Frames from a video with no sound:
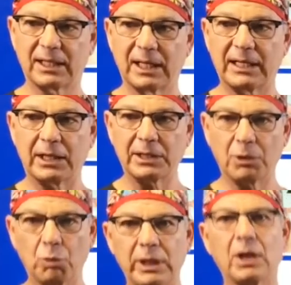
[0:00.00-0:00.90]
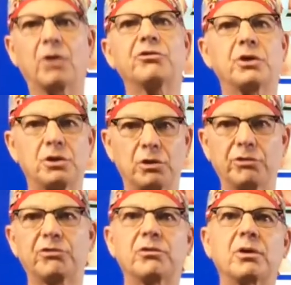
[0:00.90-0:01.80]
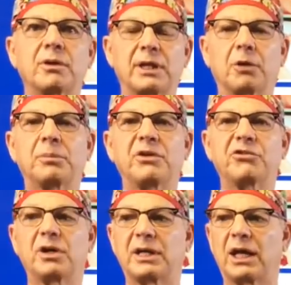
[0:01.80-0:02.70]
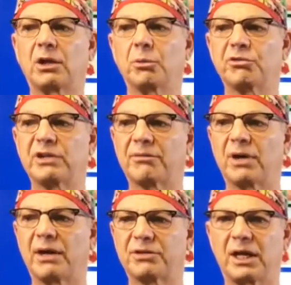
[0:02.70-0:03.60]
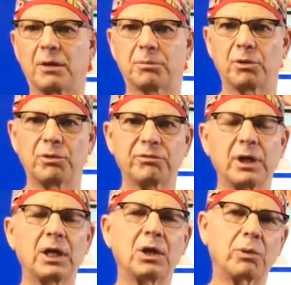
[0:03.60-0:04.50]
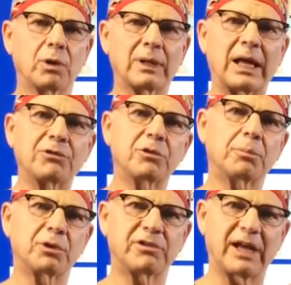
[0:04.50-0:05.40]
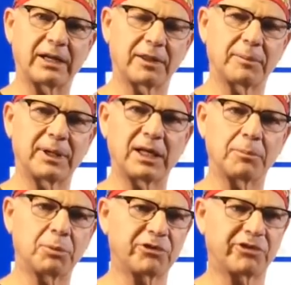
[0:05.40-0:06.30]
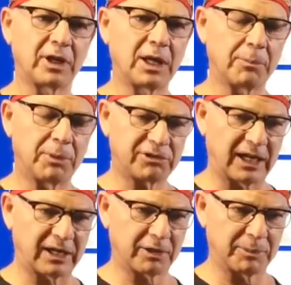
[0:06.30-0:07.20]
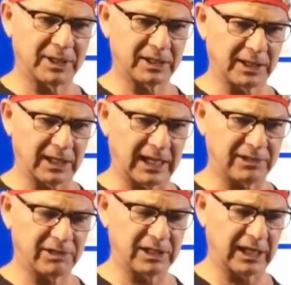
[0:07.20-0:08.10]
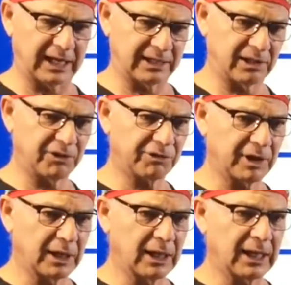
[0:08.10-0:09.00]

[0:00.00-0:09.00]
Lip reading: So the next device was a company called Ellipse and a colleague of mine, Stuart Green, who developed what was called the Precise Nail.